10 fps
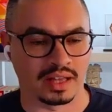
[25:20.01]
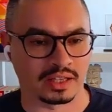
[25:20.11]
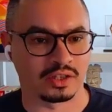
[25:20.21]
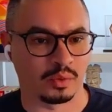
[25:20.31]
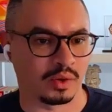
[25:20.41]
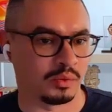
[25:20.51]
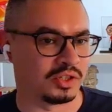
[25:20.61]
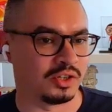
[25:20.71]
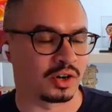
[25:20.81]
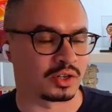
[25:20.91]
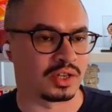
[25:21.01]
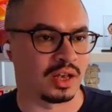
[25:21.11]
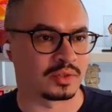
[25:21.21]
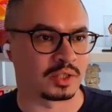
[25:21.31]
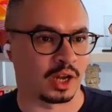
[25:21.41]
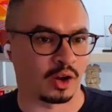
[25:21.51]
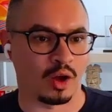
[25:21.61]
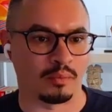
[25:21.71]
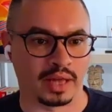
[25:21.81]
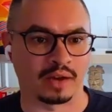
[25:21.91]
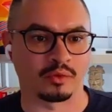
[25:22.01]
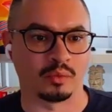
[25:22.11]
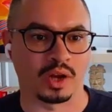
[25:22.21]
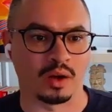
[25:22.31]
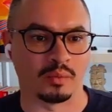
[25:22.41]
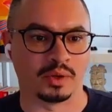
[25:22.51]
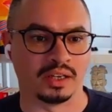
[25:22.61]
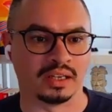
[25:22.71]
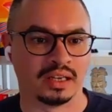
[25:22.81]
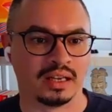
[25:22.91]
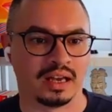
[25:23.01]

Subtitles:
that's the way we see ourselves, a telecom platform company.